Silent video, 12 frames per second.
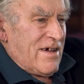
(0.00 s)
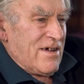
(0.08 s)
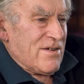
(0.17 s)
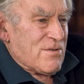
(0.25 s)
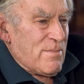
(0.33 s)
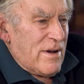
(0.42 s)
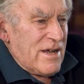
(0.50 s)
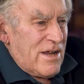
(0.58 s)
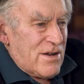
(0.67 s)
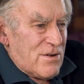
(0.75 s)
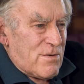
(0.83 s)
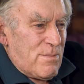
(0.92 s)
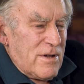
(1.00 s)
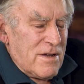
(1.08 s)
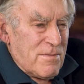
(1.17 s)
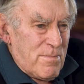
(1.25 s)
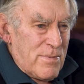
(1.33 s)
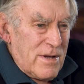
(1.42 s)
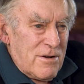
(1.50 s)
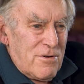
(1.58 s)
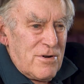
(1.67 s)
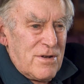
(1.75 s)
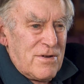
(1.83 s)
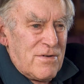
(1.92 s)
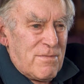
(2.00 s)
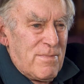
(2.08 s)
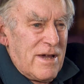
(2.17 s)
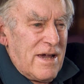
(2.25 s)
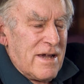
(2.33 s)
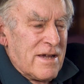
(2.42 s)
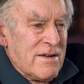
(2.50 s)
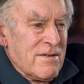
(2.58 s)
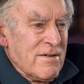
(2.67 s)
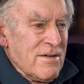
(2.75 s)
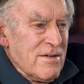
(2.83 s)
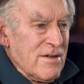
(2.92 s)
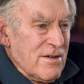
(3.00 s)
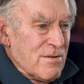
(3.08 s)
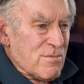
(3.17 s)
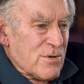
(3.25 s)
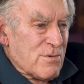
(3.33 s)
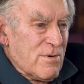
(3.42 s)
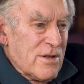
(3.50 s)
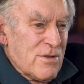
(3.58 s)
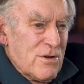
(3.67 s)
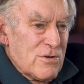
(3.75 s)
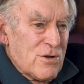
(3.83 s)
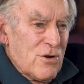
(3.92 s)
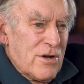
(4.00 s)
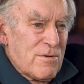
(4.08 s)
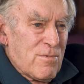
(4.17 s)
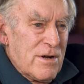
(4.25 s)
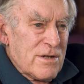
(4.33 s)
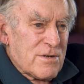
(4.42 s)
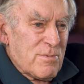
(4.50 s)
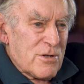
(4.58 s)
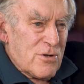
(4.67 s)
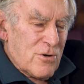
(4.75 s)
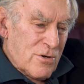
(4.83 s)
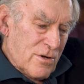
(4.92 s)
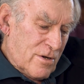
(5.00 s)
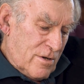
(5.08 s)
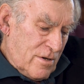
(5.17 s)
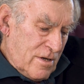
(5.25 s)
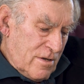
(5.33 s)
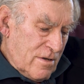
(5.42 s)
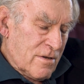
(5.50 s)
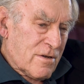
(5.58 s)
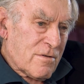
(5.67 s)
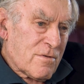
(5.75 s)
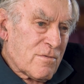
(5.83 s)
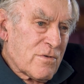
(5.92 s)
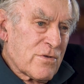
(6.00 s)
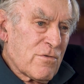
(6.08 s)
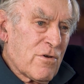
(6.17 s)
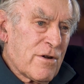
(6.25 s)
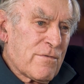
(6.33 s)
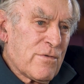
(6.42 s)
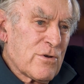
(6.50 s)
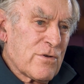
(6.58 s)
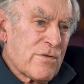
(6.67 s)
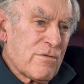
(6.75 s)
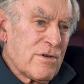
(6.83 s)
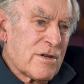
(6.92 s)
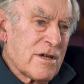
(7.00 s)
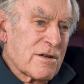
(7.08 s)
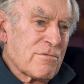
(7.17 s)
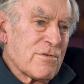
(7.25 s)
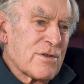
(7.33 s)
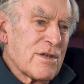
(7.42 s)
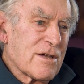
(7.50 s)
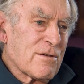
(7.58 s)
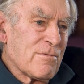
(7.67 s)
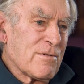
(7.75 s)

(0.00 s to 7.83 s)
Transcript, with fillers: And Tremain had a spare pair in his bag, and it was one of those lightweights, but Don yeah, was a right footer, so he kicked with the other